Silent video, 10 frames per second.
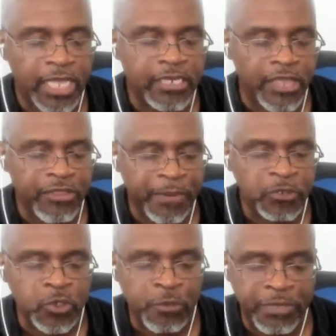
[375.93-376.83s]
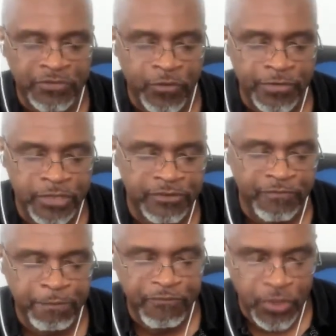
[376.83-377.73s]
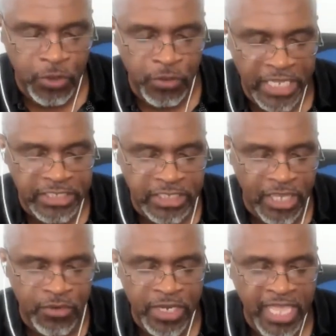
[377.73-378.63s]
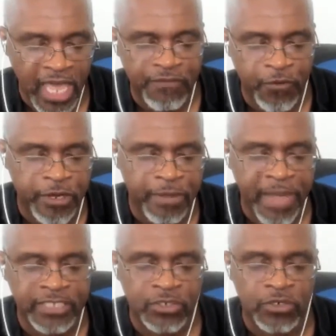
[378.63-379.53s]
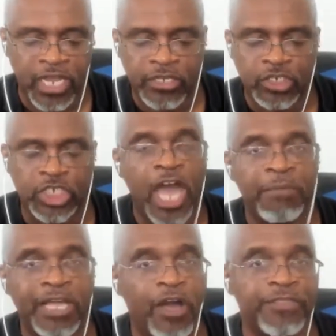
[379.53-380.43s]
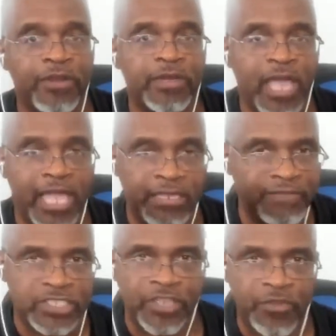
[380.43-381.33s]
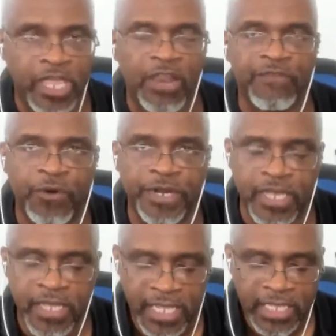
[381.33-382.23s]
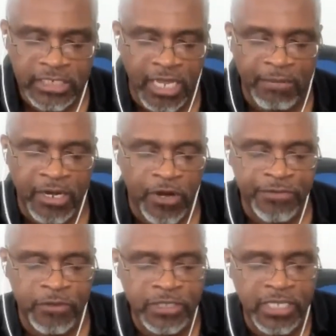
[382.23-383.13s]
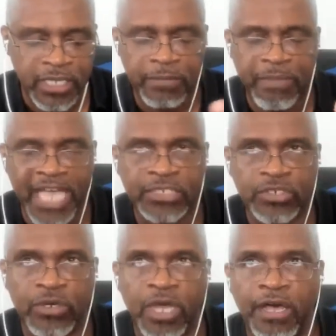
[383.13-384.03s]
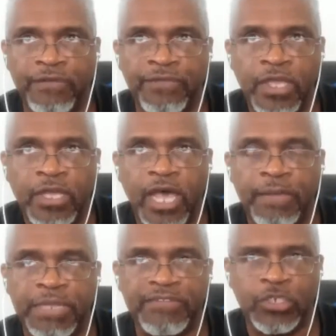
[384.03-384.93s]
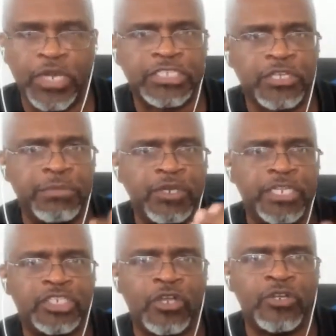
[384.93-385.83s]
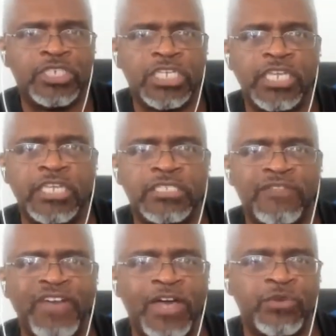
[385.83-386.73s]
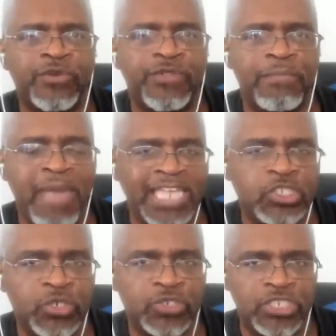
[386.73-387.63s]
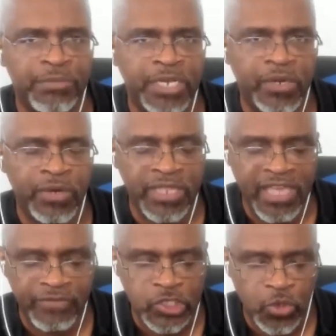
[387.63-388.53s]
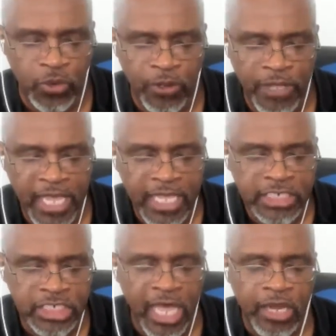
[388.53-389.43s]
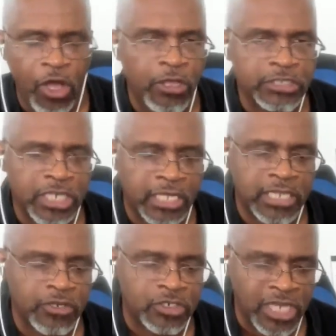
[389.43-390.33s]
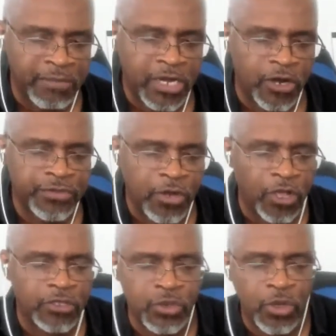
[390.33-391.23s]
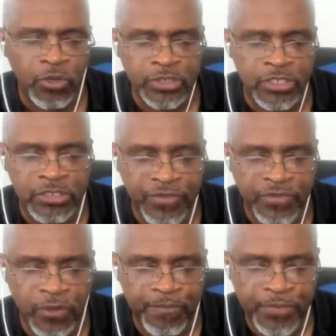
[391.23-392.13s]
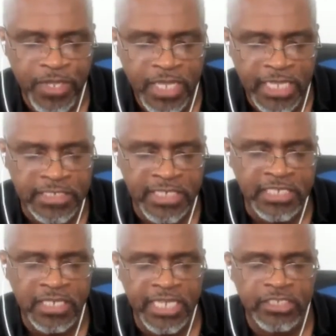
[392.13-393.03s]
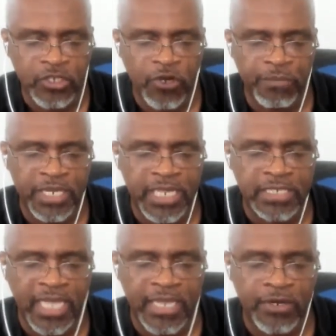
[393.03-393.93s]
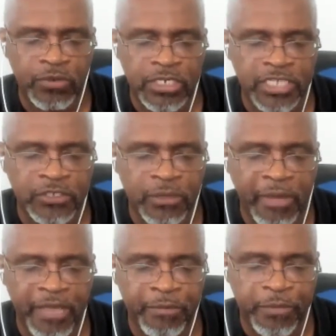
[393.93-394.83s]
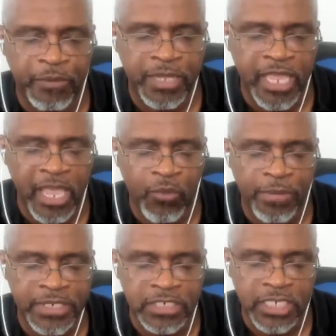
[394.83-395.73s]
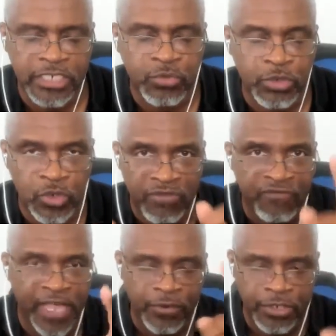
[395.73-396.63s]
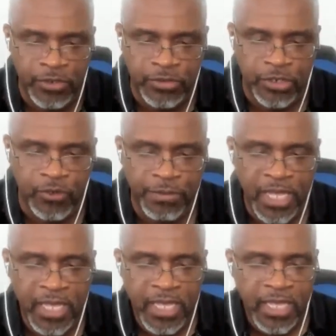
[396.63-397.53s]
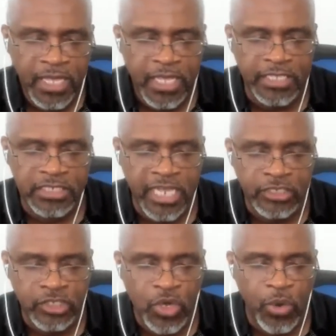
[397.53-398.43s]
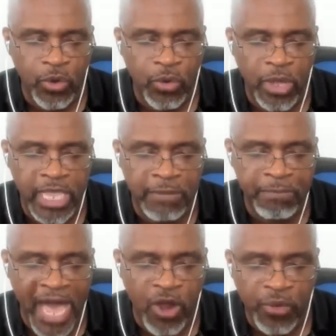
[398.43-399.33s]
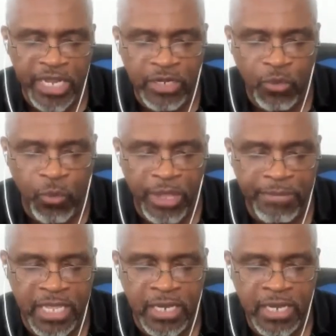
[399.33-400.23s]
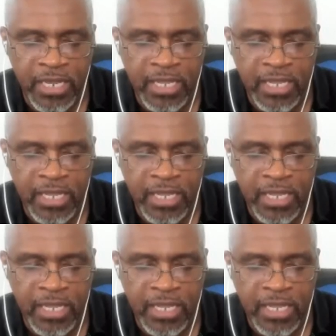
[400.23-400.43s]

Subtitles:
Another person who puts forth this view is Southern California pastor, Dr. John MacArthur. I live in Southern California. John MacArthur is the pastor of, I believe, it's Grace Community Church. He is the founder of the Master's Seminary. They have a school. Dr. John MacArthur also holds to this view. He says in a sermon entitled, "Does the Bible Permit a Woman to Teach?" which you can find on YouTube, he states, quote, empowering women